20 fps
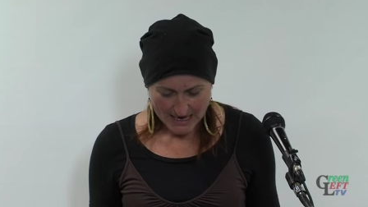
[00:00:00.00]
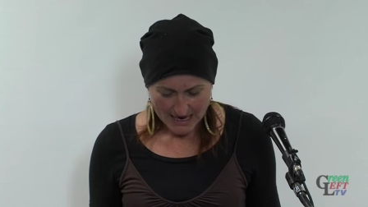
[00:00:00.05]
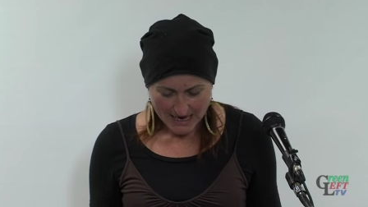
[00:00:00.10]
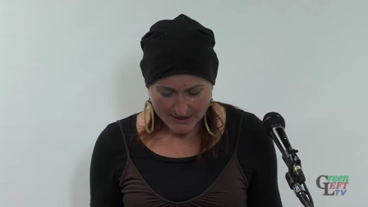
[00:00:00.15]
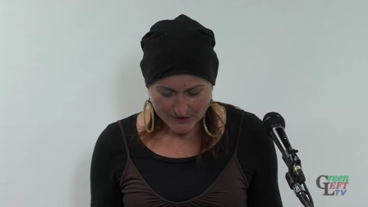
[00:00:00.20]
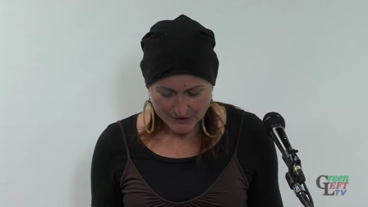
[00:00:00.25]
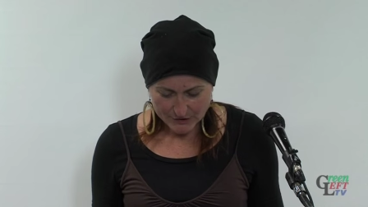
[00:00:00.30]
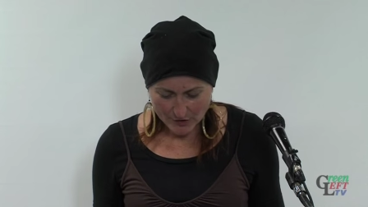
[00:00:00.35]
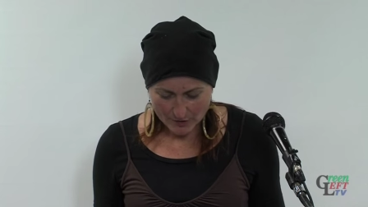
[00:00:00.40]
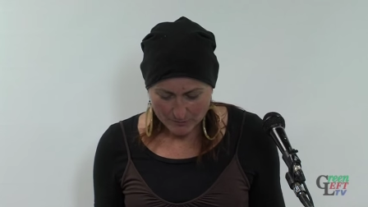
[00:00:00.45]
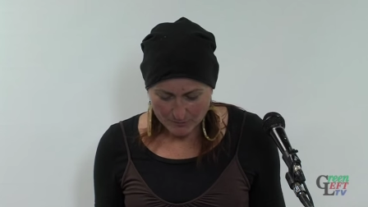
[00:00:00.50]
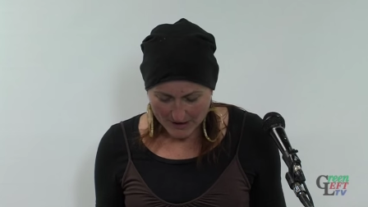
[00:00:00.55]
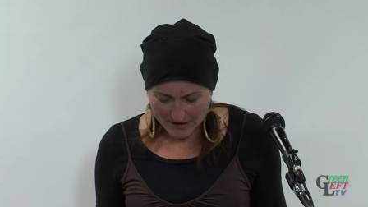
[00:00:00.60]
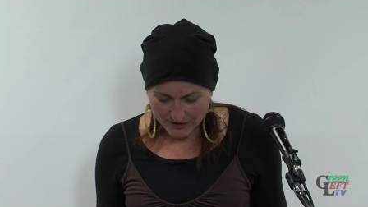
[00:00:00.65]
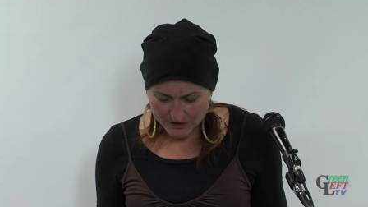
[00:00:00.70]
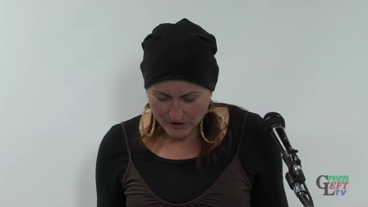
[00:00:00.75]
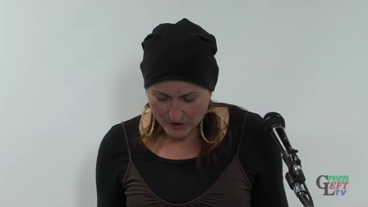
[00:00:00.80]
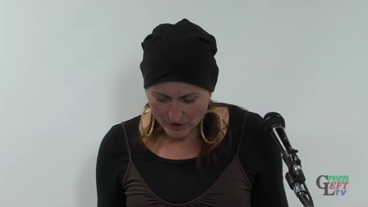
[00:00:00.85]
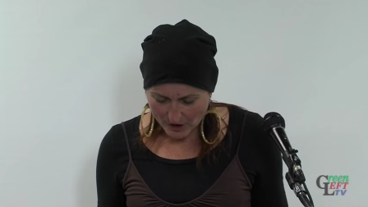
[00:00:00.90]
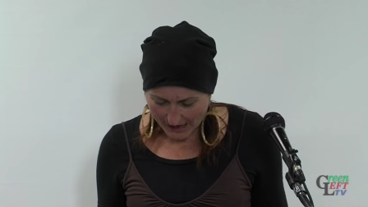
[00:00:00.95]
And Sir
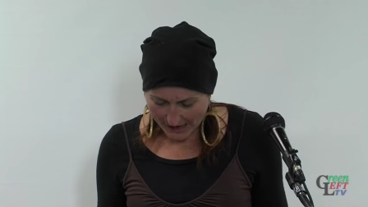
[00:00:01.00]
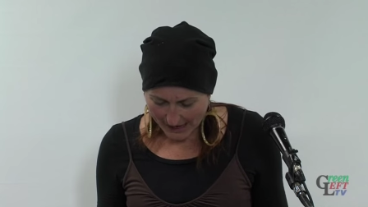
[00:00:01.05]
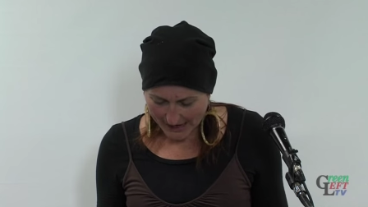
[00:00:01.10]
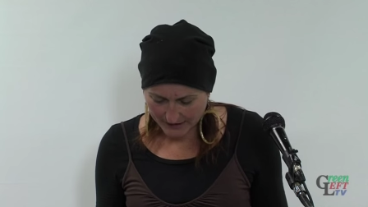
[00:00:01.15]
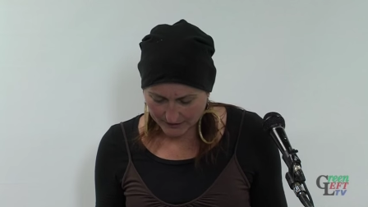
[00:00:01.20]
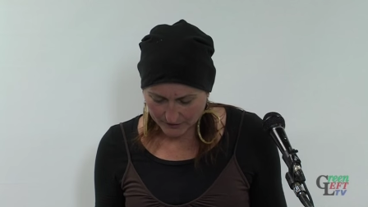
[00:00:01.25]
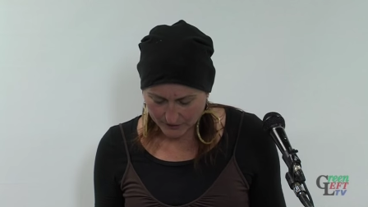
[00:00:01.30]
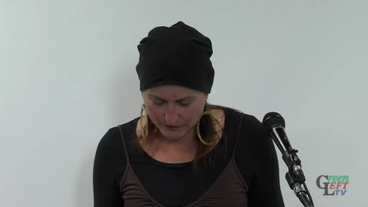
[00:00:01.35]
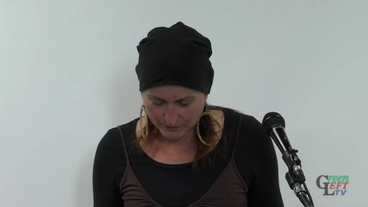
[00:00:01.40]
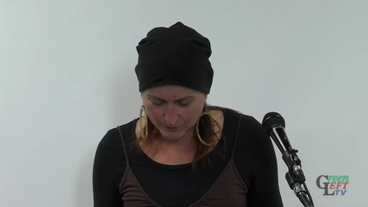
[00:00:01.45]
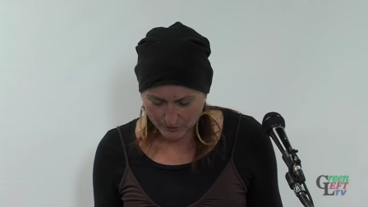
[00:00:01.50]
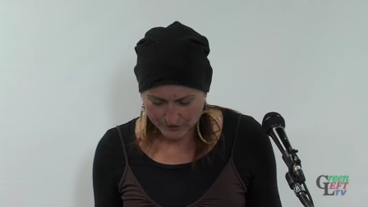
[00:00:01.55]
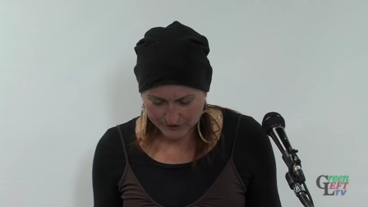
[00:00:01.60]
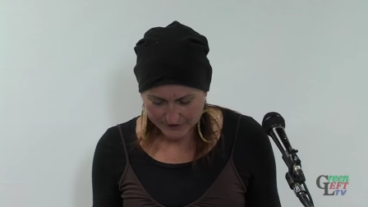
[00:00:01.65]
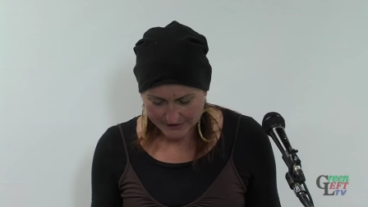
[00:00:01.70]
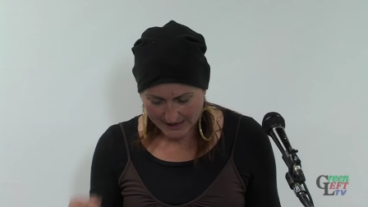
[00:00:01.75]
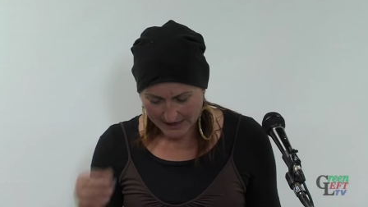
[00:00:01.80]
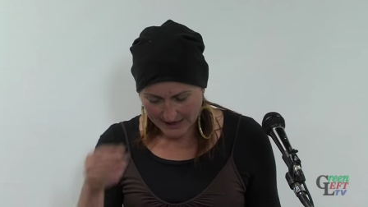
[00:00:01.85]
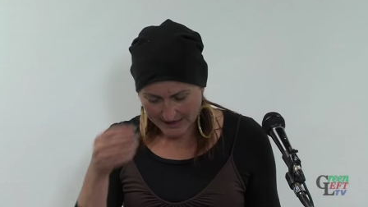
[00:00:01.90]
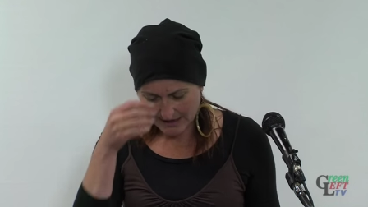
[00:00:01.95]
Matthew Hale, who
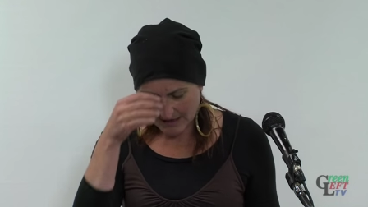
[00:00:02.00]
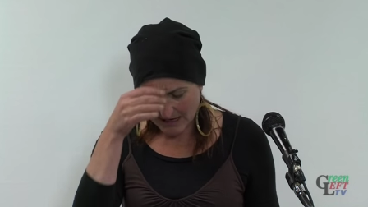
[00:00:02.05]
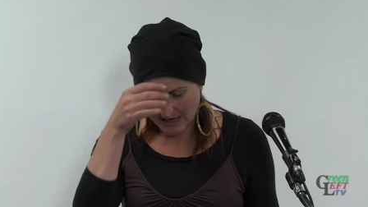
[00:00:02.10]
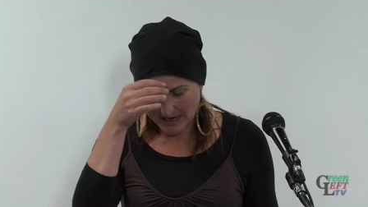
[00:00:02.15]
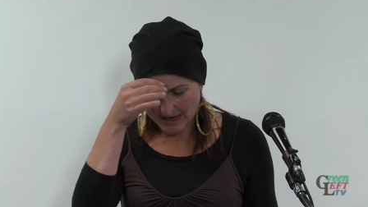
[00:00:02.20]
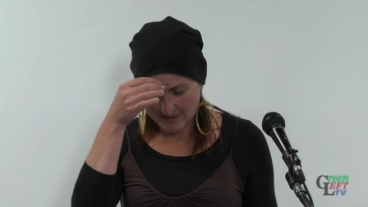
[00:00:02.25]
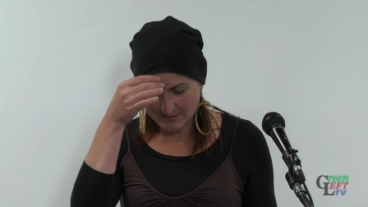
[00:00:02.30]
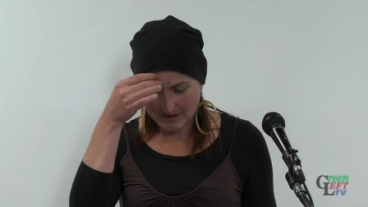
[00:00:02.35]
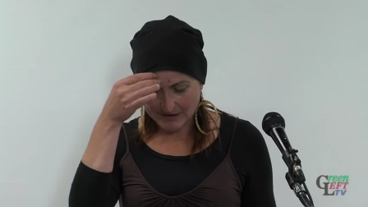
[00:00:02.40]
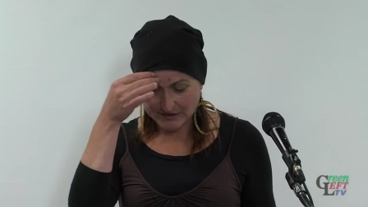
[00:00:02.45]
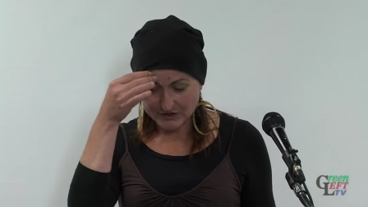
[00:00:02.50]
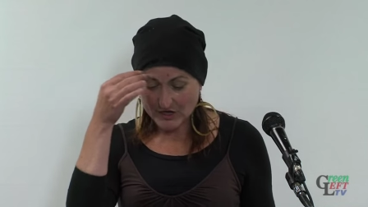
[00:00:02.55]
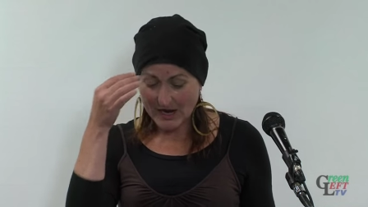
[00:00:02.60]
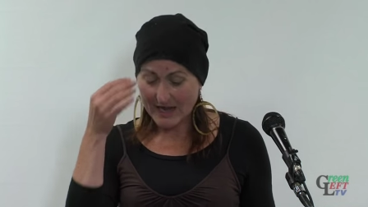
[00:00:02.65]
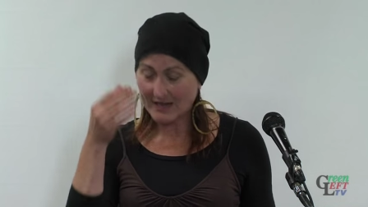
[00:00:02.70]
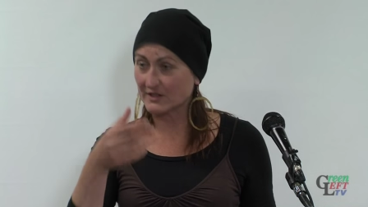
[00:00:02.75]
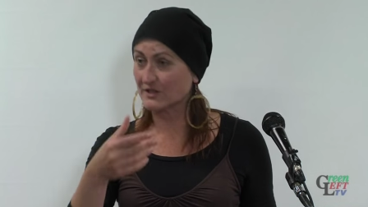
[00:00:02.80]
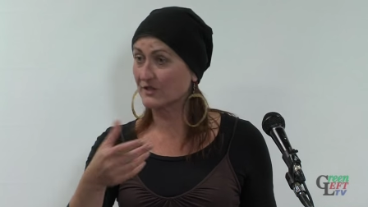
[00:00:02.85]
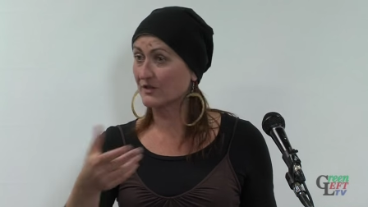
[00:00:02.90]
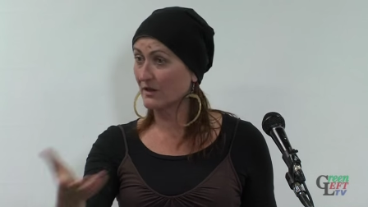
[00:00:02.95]
was a, uh, a
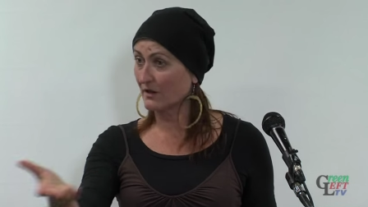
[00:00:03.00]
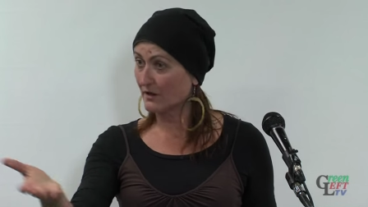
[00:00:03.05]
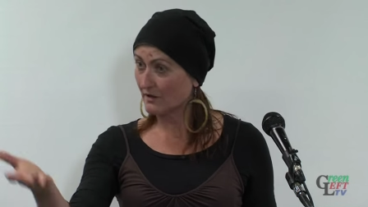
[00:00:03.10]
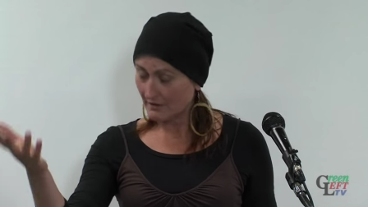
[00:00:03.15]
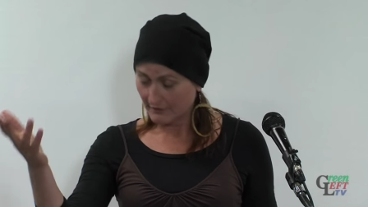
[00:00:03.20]
judge,